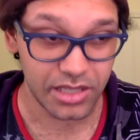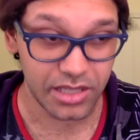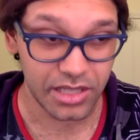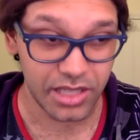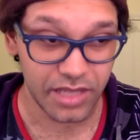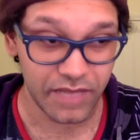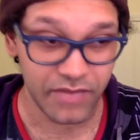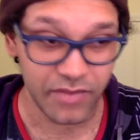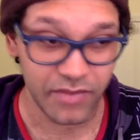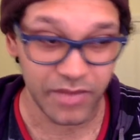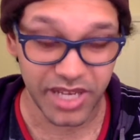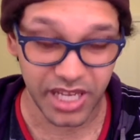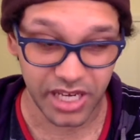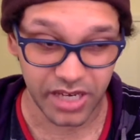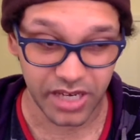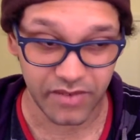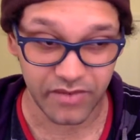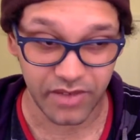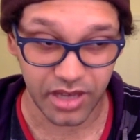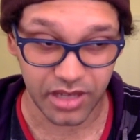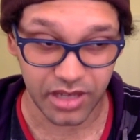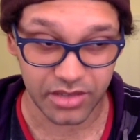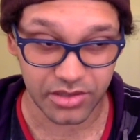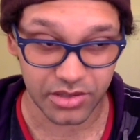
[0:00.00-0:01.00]
if the beginning of
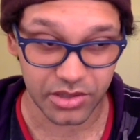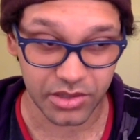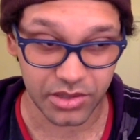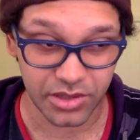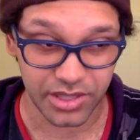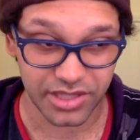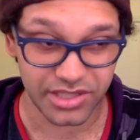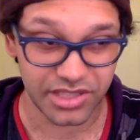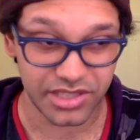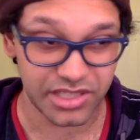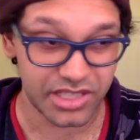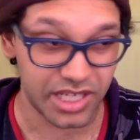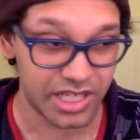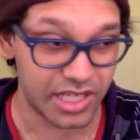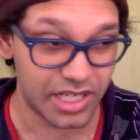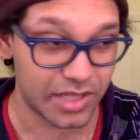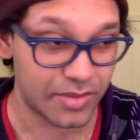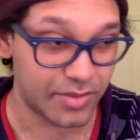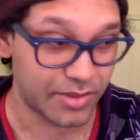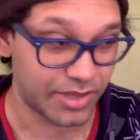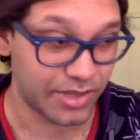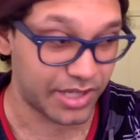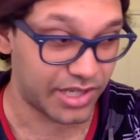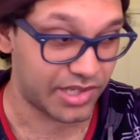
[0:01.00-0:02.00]
Doctor Strange takes
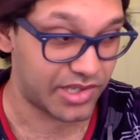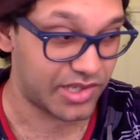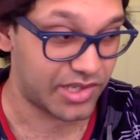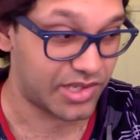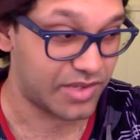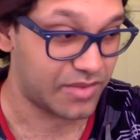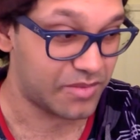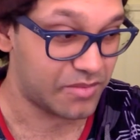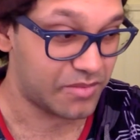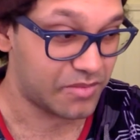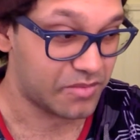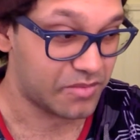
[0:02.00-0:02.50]
place